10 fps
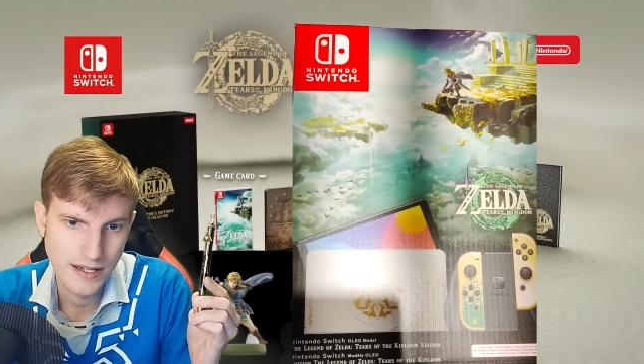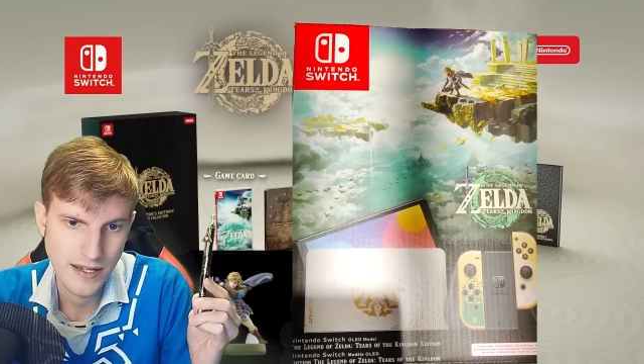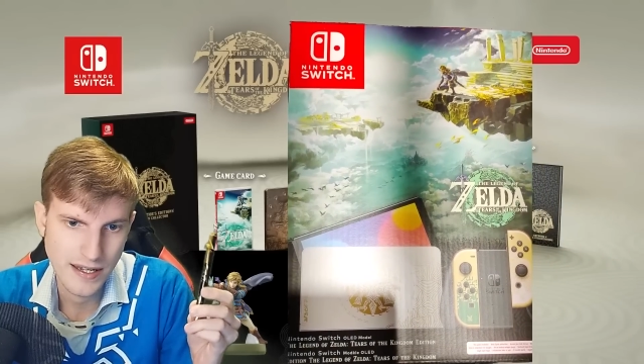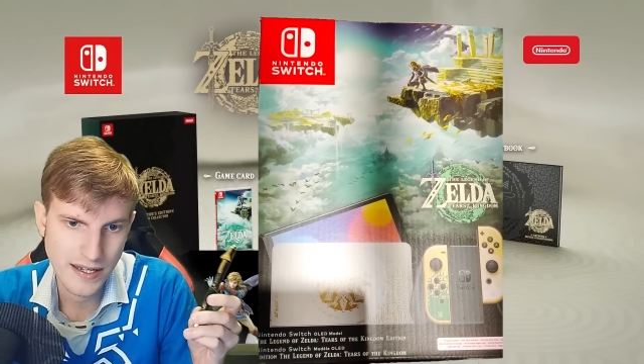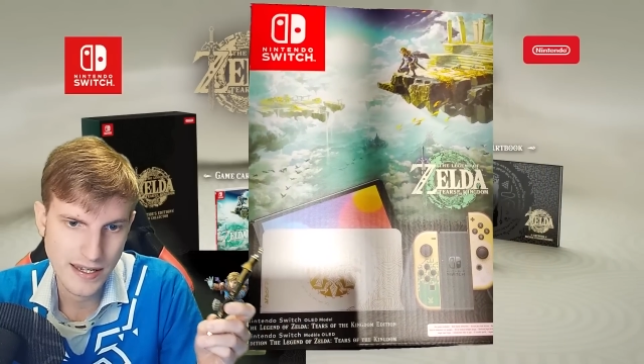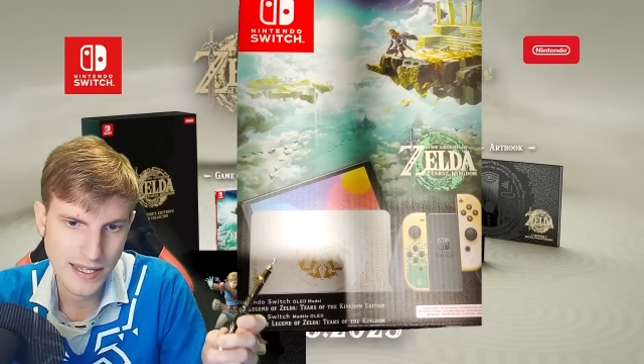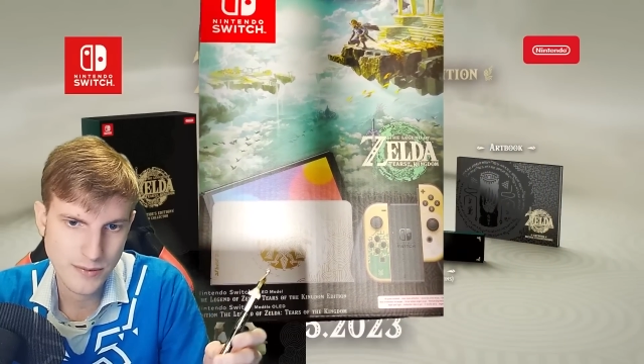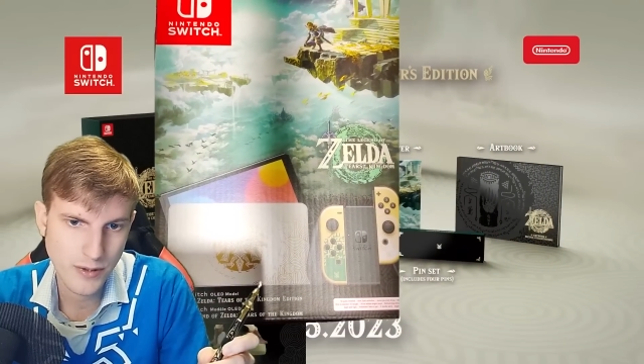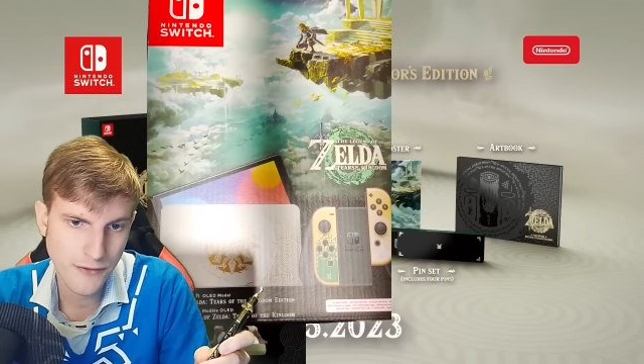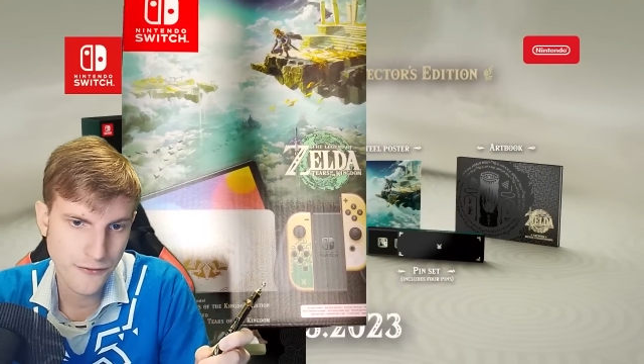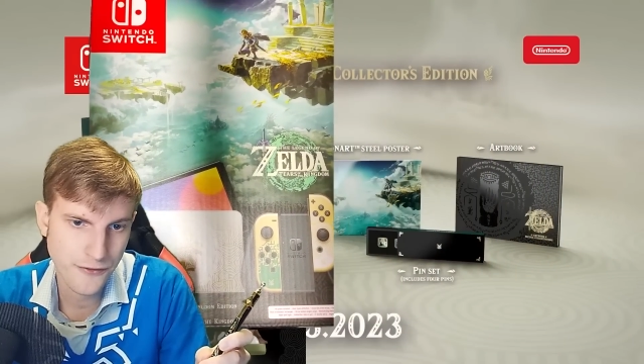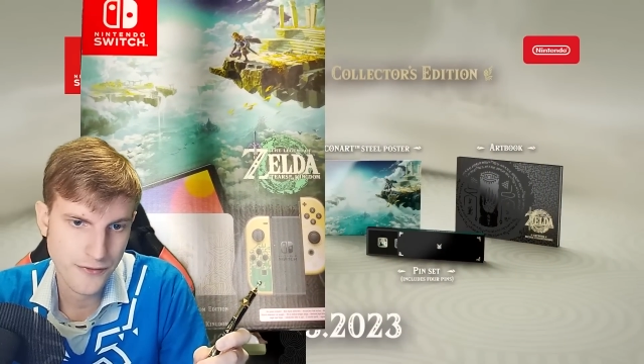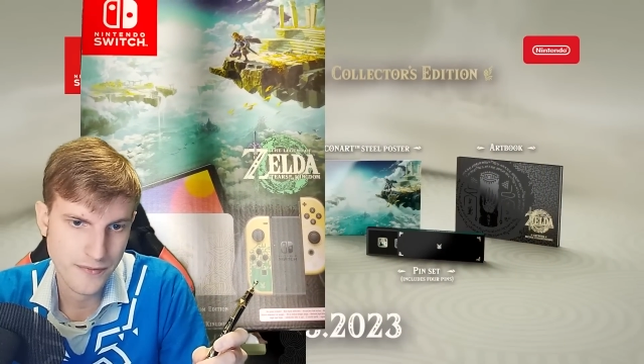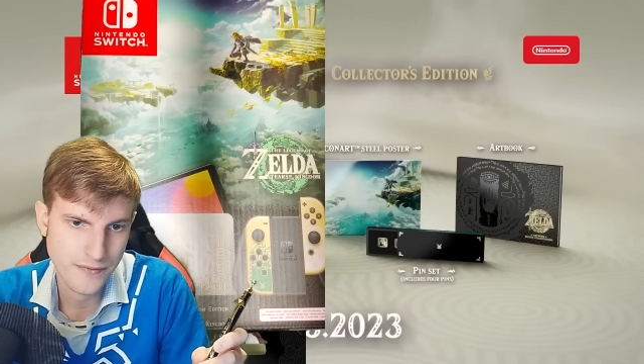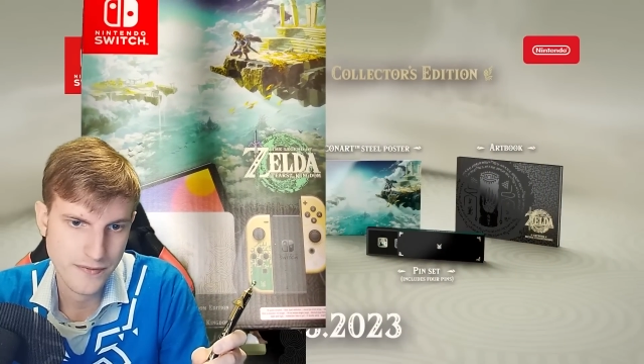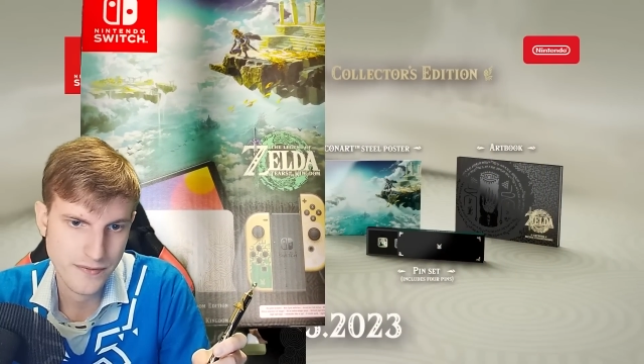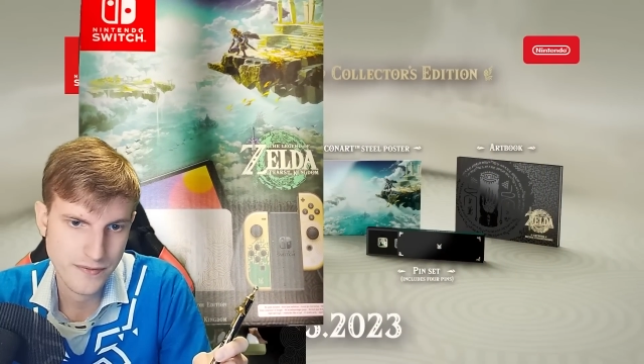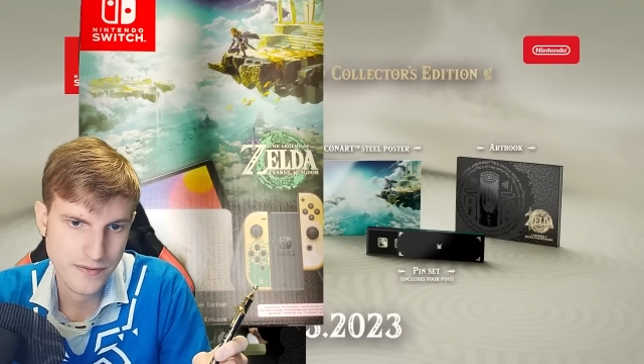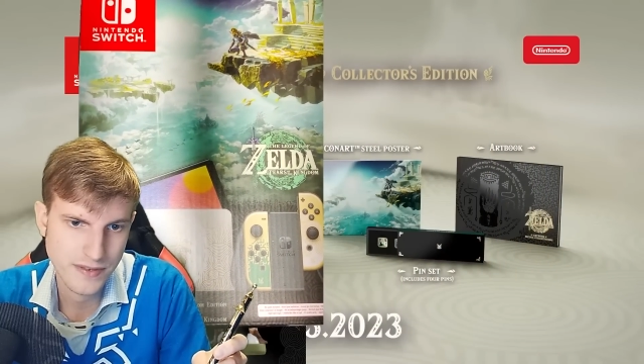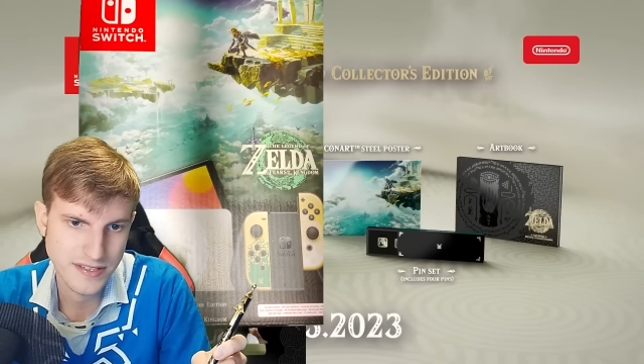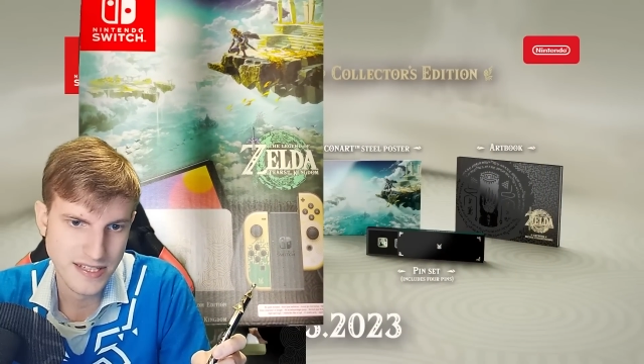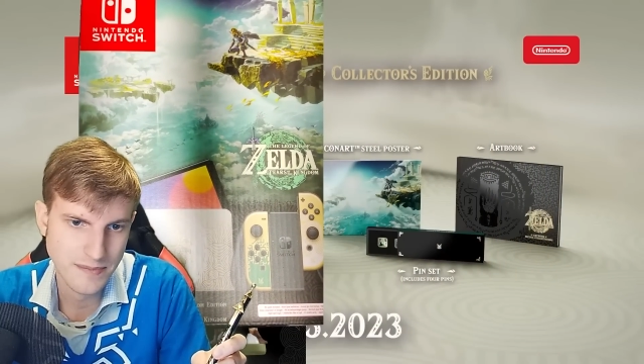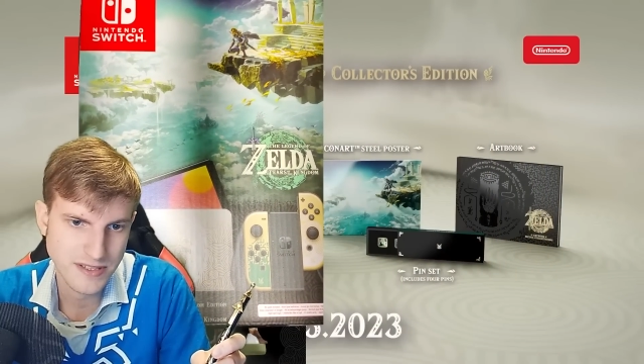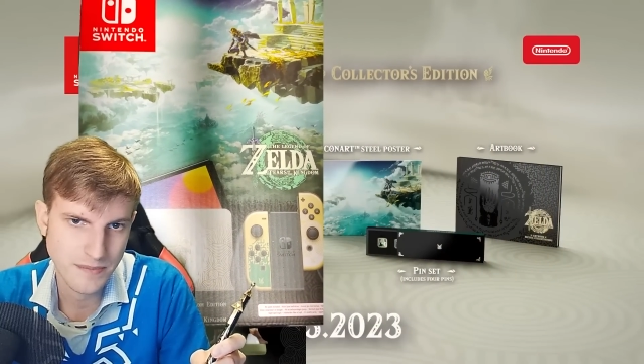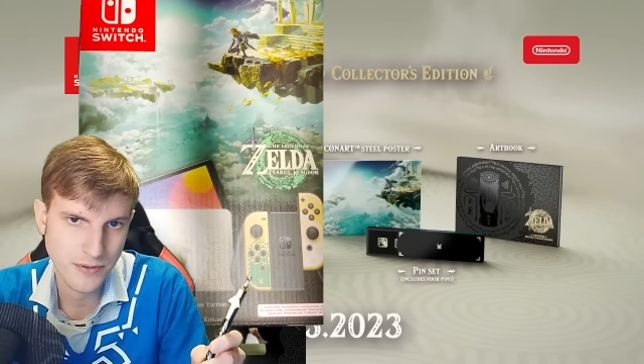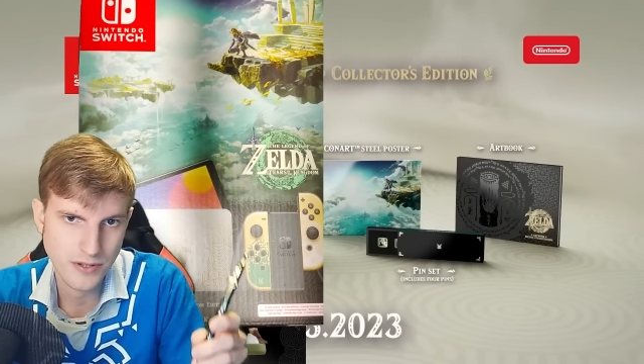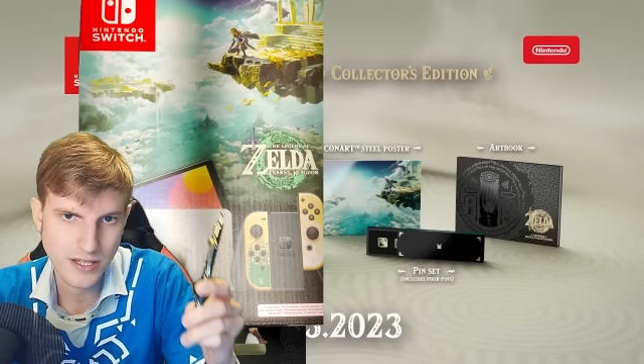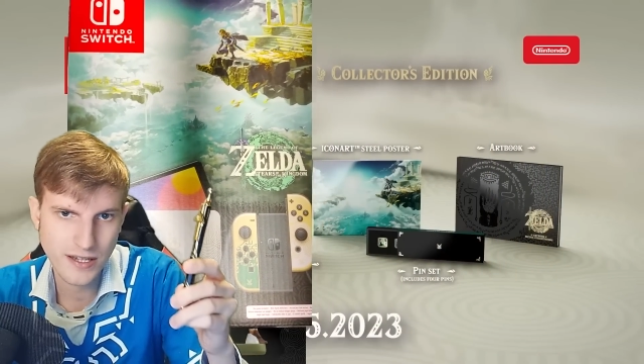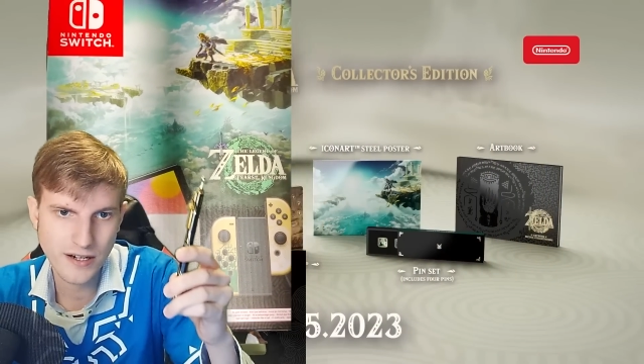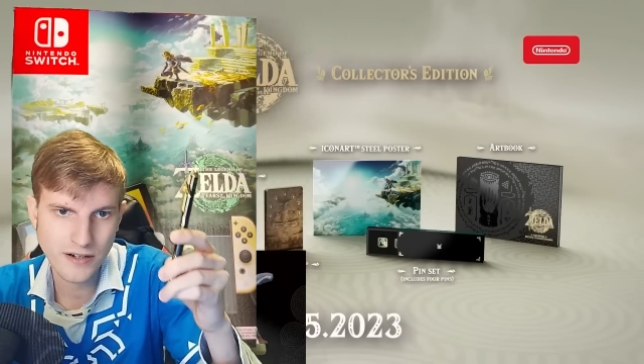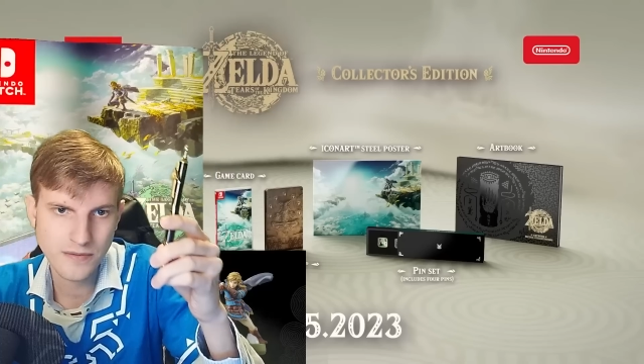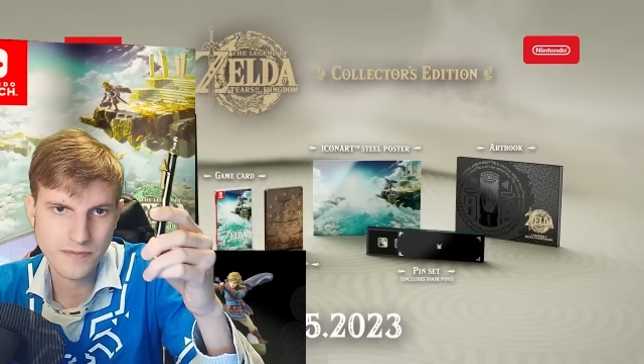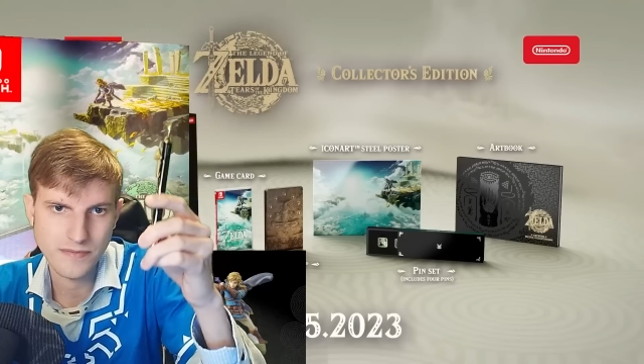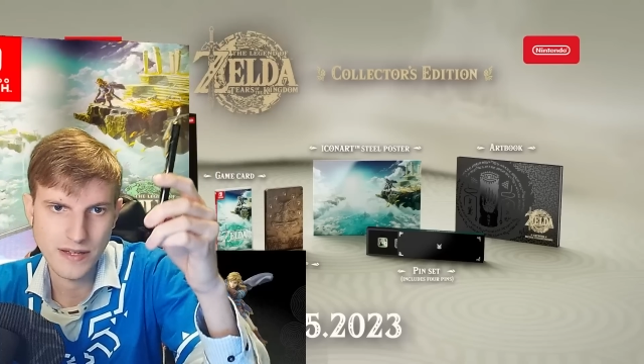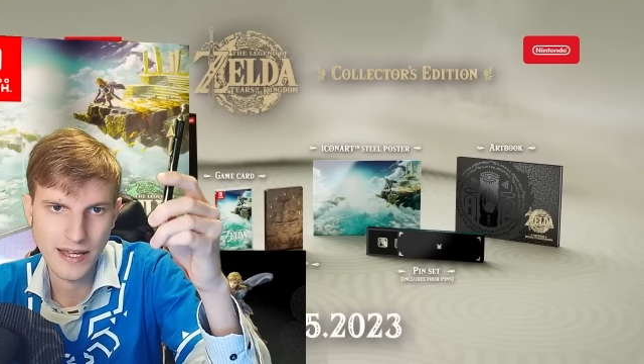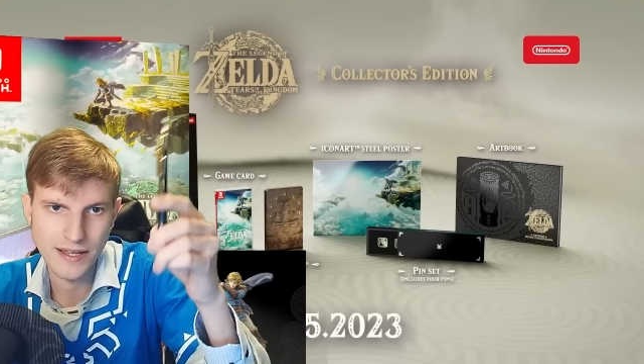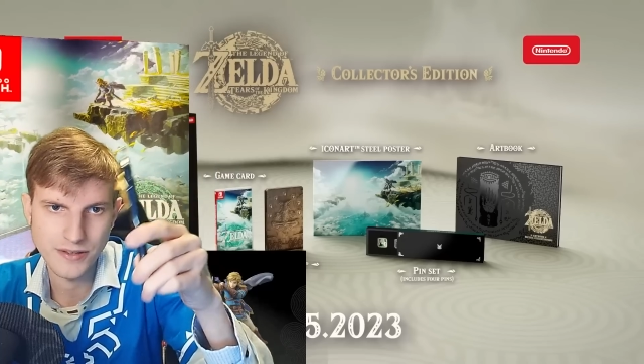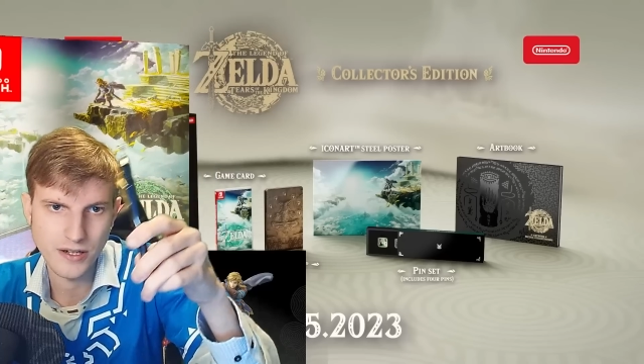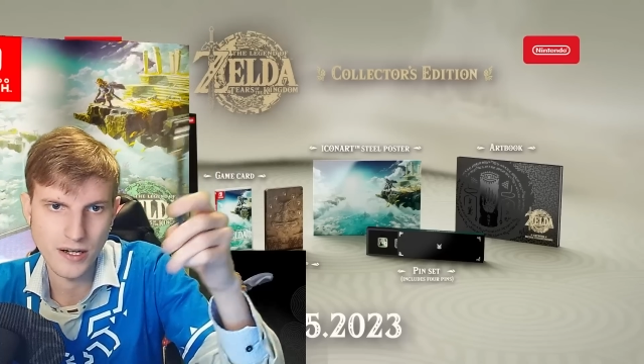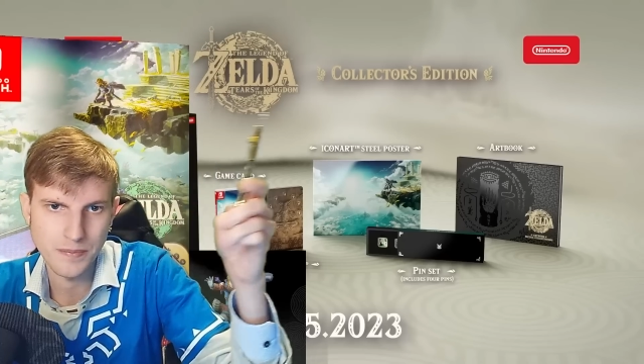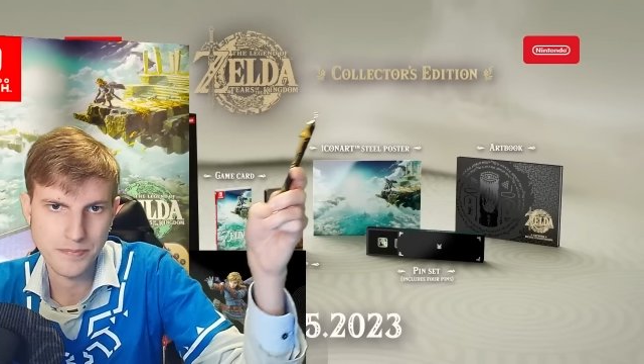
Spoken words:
And with the same symbol here, and up